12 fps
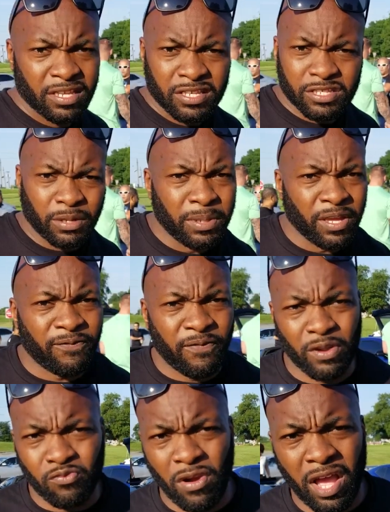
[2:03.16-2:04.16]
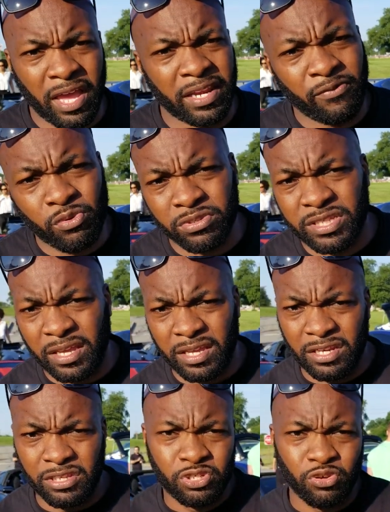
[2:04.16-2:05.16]
It's gonna be a fun ride. Everyone's out here to
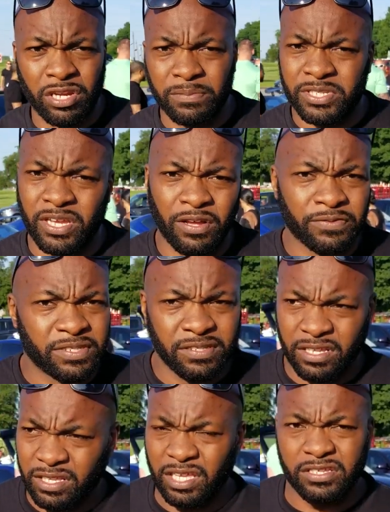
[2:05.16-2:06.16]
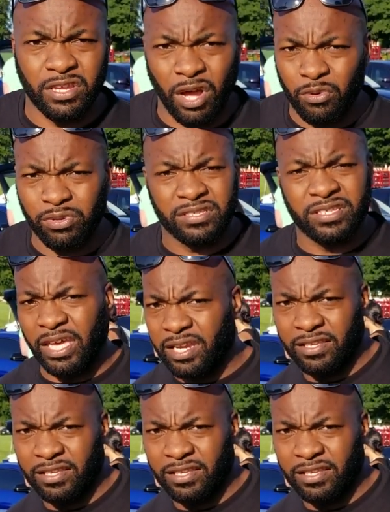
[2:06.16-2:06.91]
enjoy themselves, and let's go. Let's What's the it.